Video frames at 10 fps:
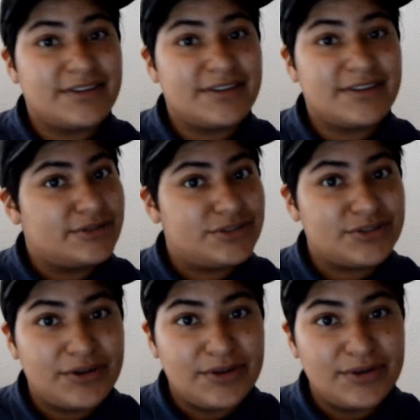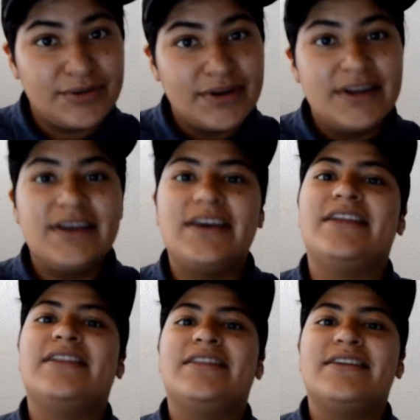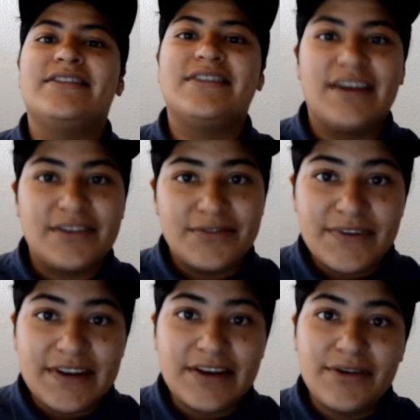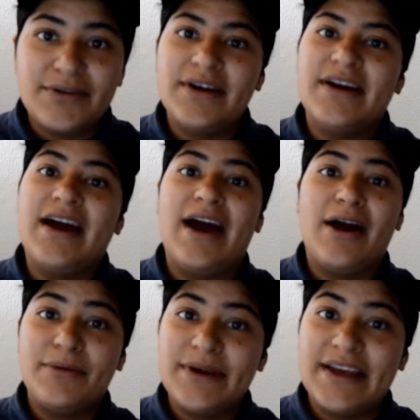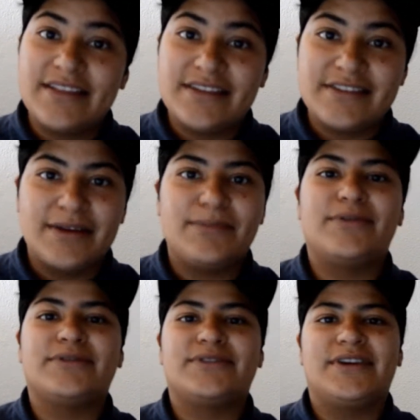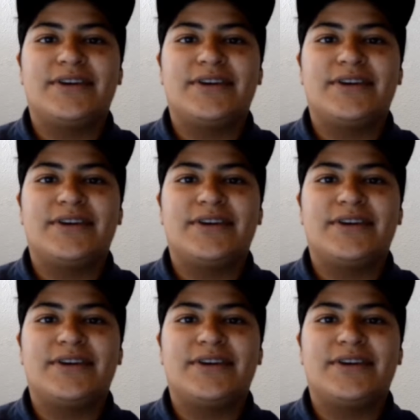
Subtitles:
I'll show you in this next video how we get the samples.